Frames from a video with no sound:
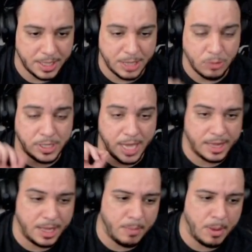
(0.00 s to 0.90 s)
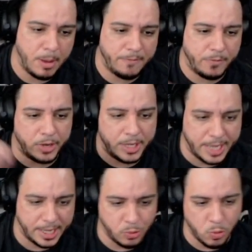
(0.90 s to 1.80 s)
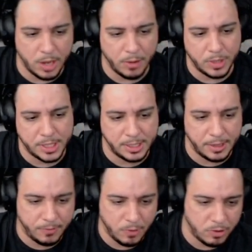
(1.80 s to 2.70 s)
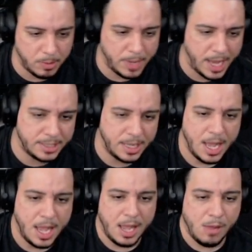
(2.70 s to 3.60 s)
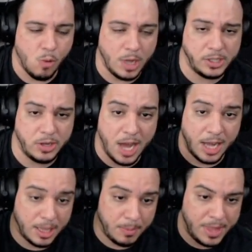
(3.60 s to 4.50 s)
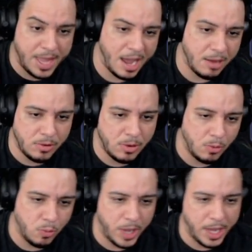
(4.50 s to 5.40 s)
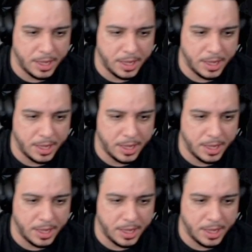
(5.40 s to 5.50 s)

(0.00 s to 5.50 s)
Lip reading: to set them up for this one, which is the Photon Blast. Once you knock them down with